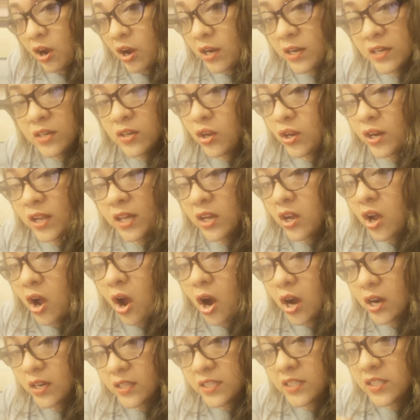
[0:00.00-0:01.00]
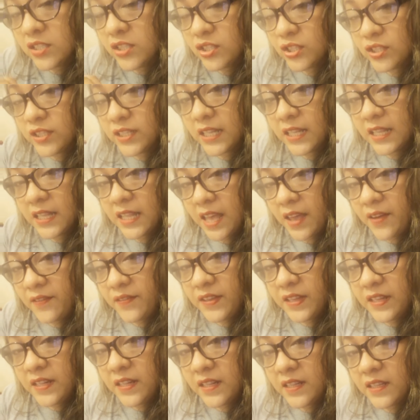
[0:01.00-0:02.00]
are not according to the
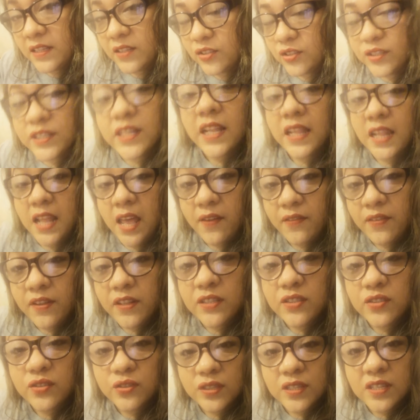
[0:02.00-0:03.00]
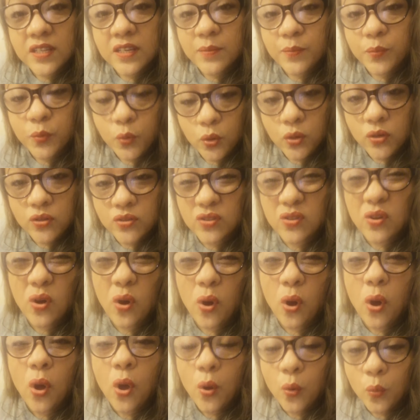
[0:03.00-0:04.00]
level to the book,
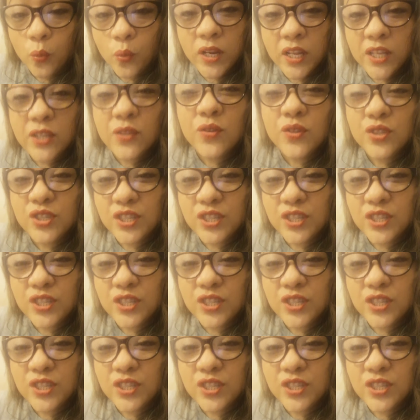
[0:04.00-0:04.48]
so we need to